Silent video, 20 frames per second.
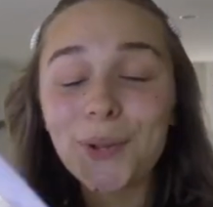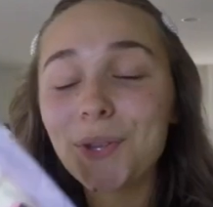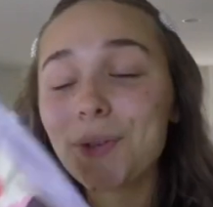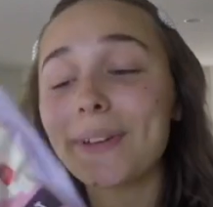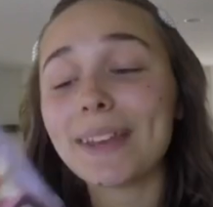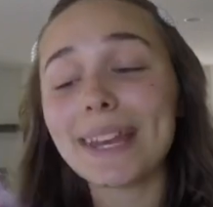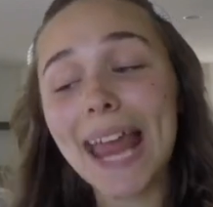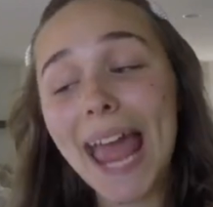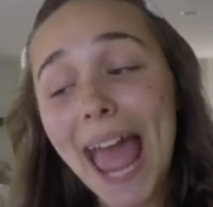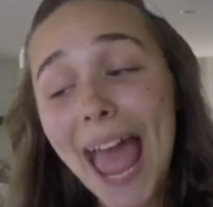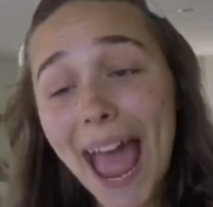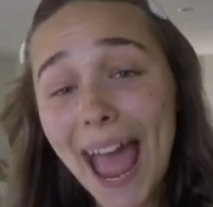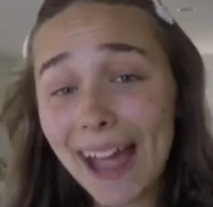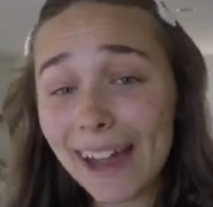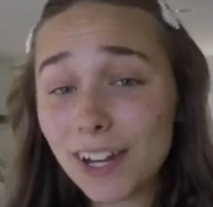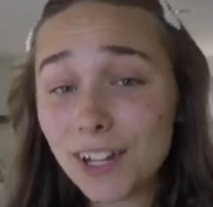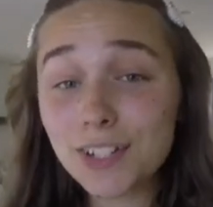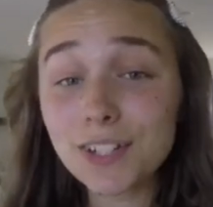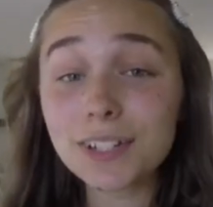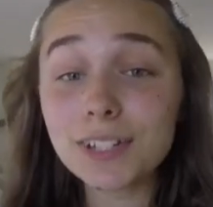You can
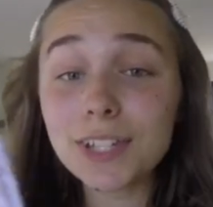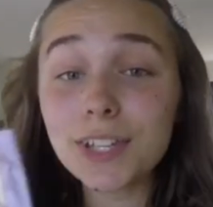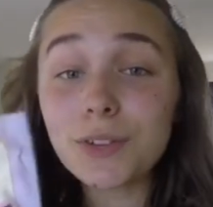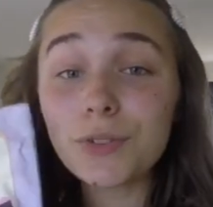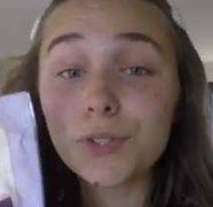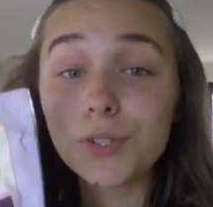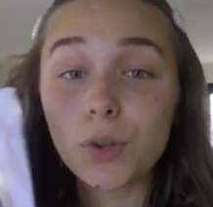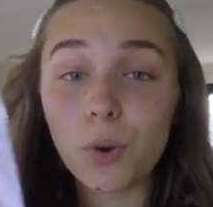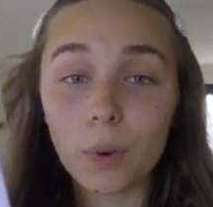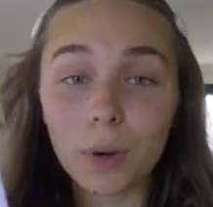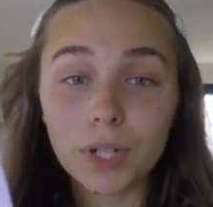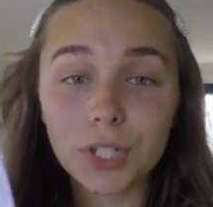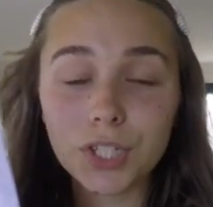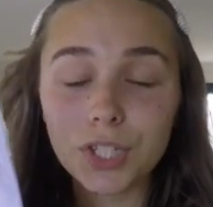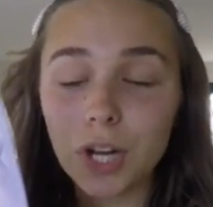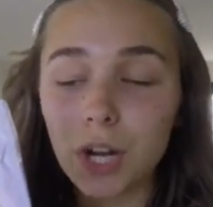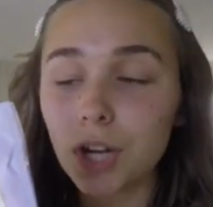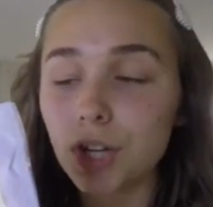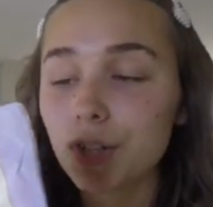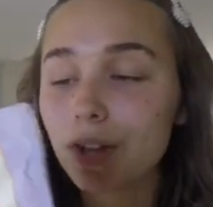actually use
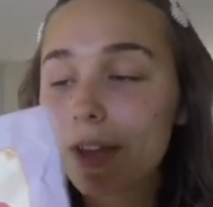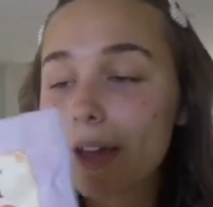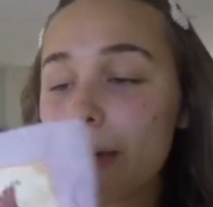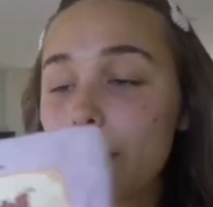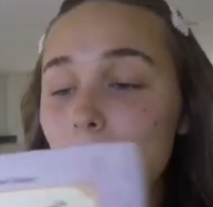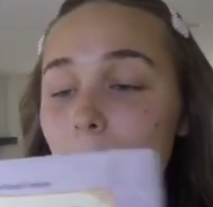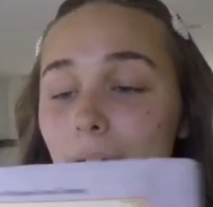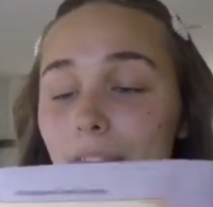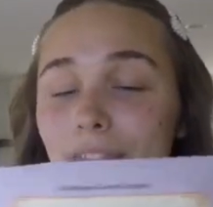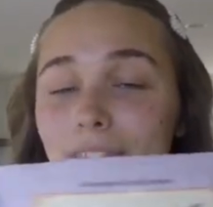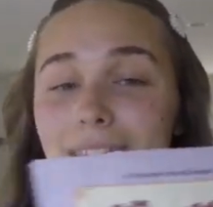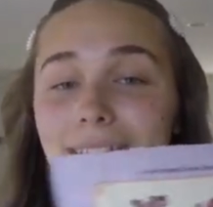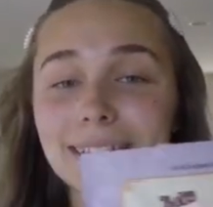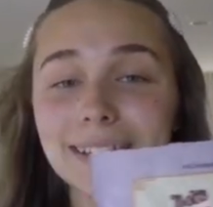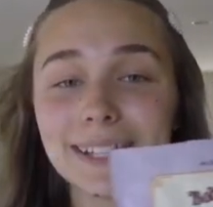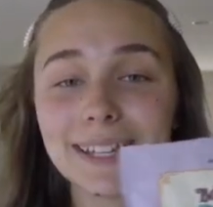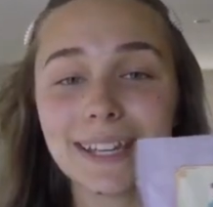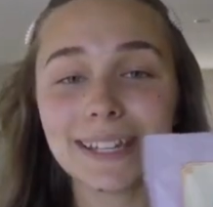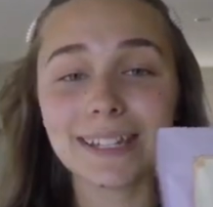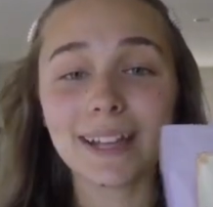cornstarch, but this
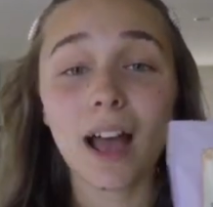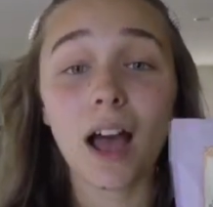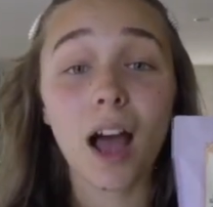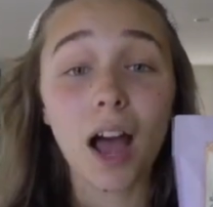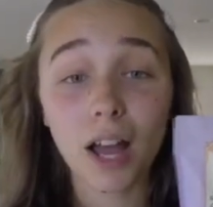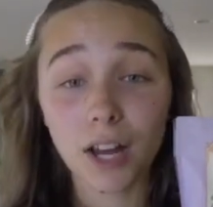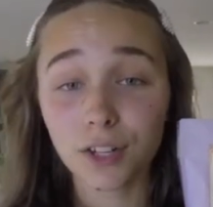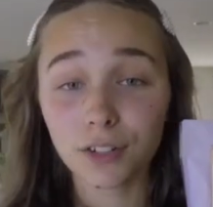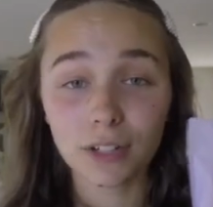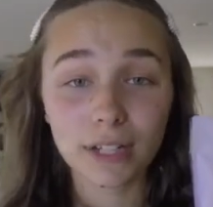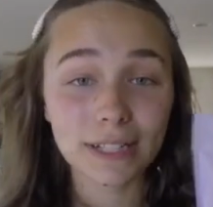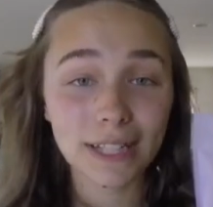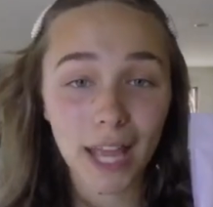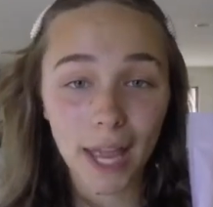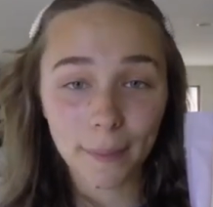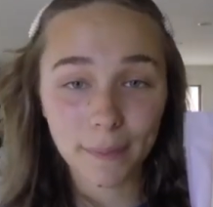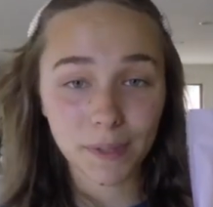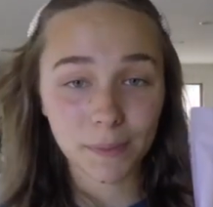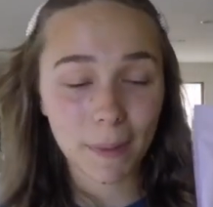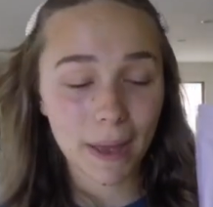is 100
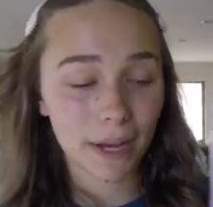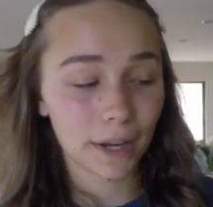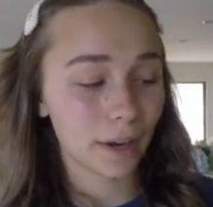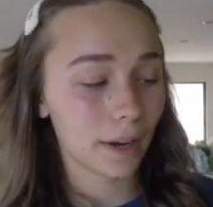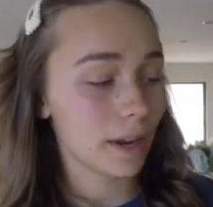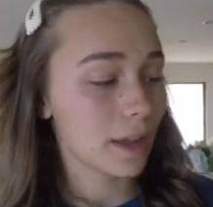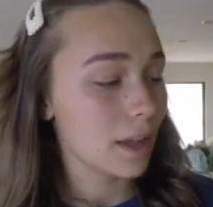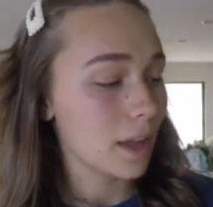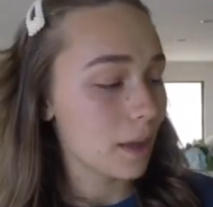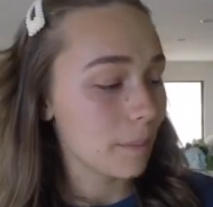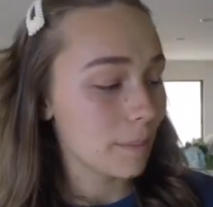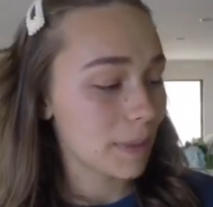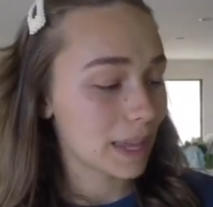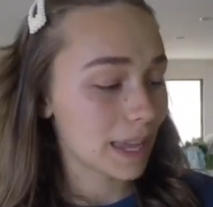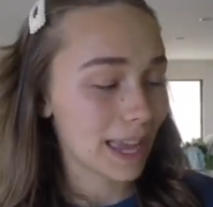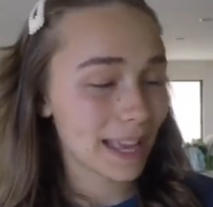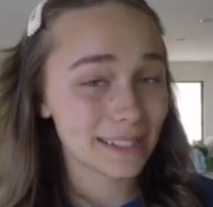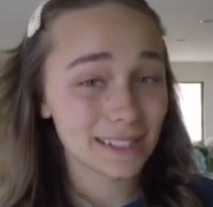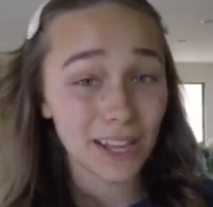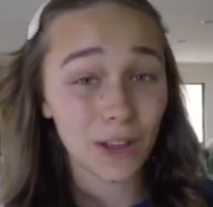times better
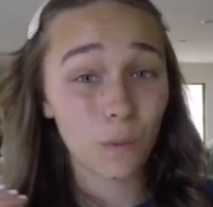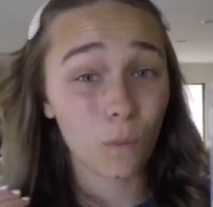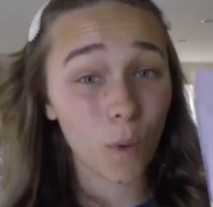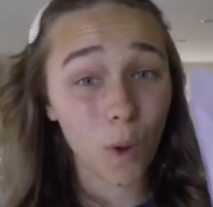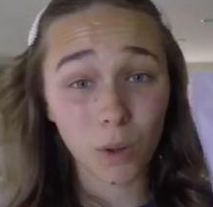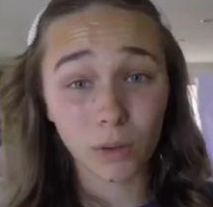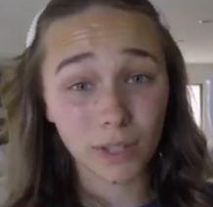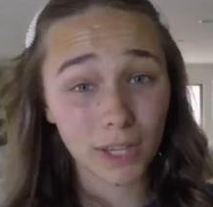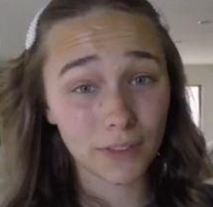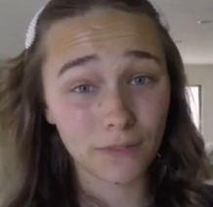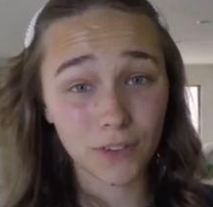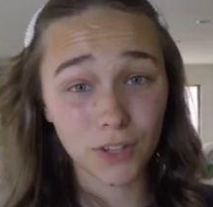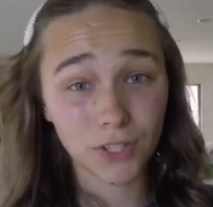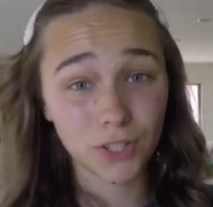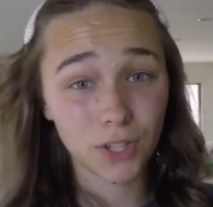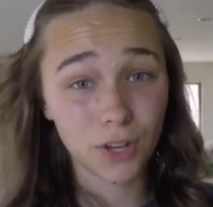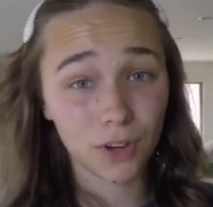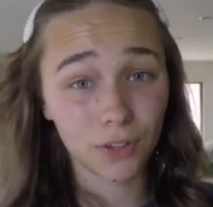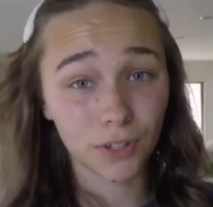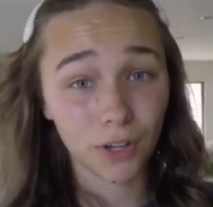because it won't leave your
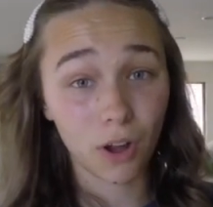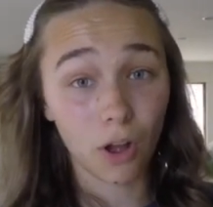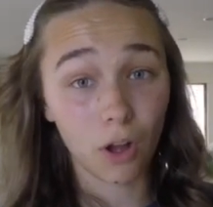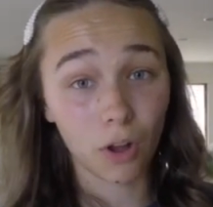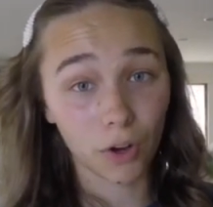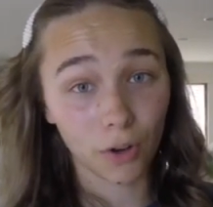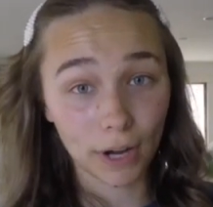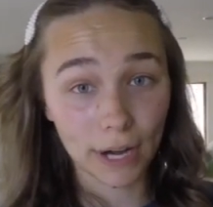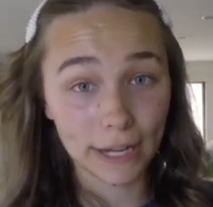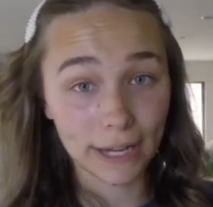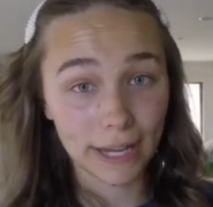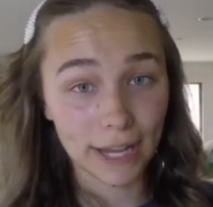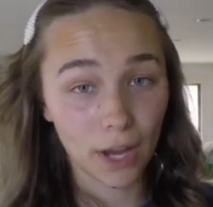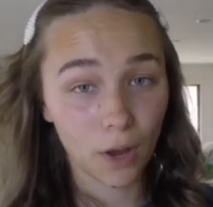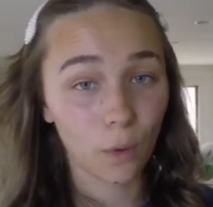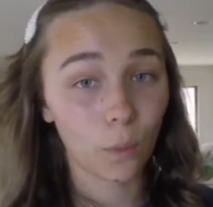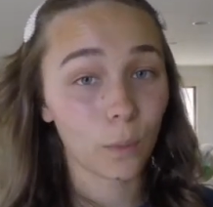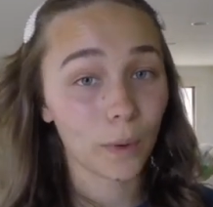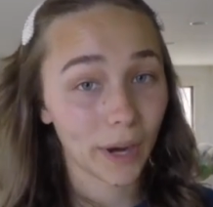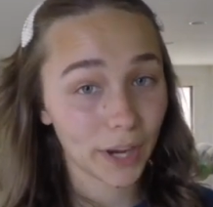deodorant all grainy,
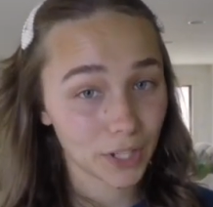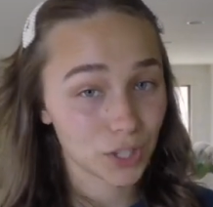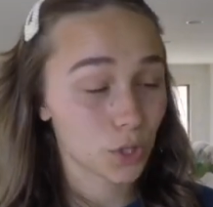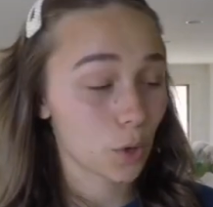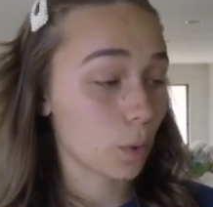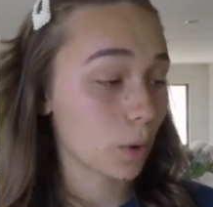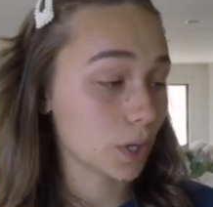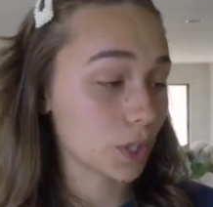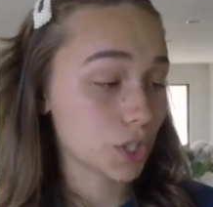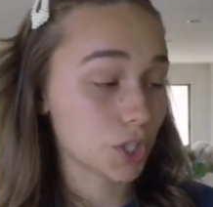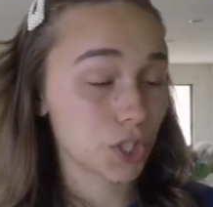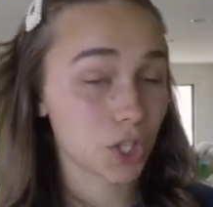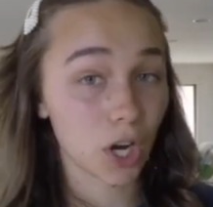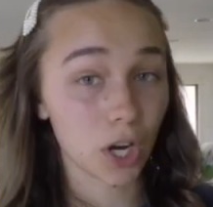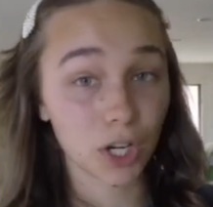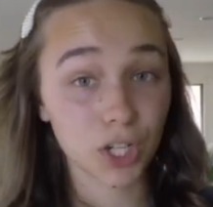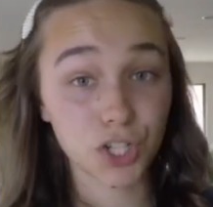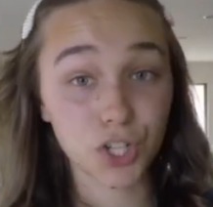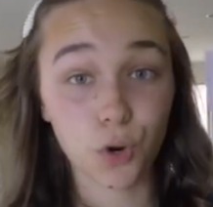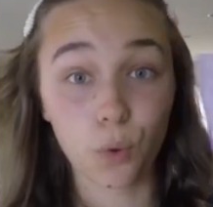whereas
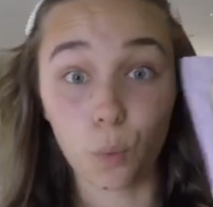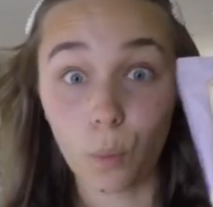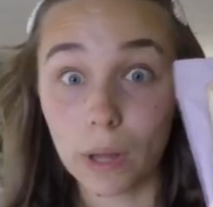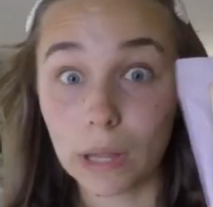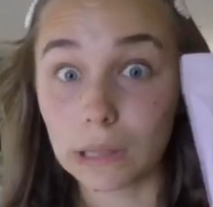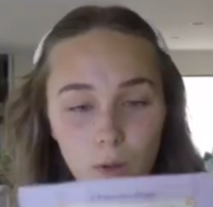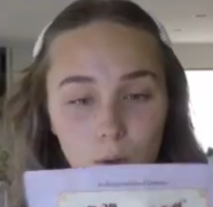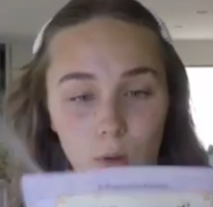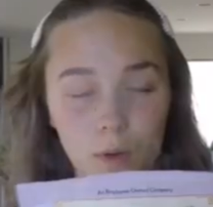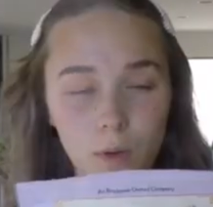cornstarch will.